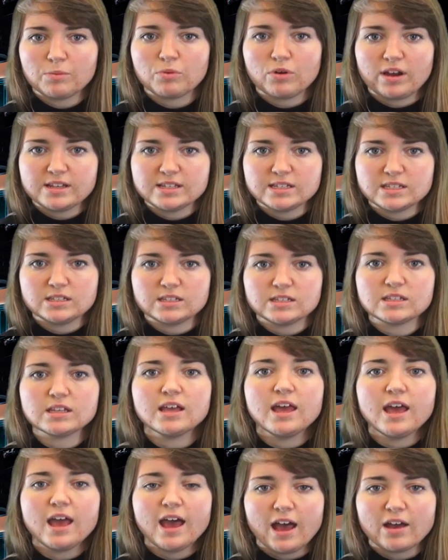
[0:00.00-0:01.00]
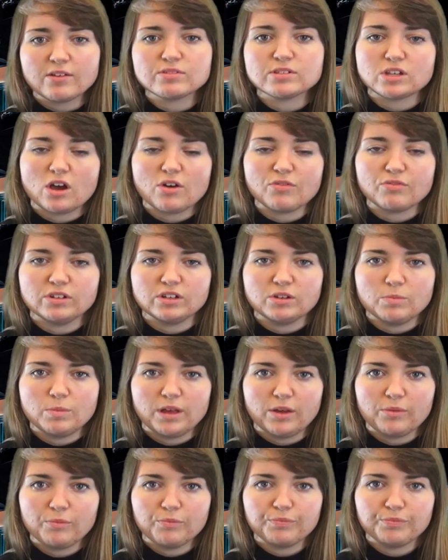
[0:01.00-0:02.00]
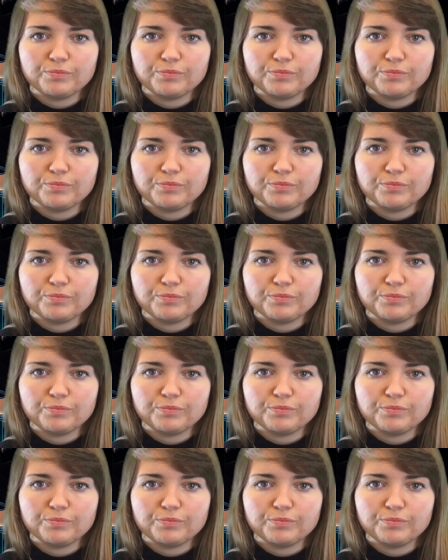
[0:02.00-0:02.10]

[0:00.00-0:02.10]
prices have softened a bit.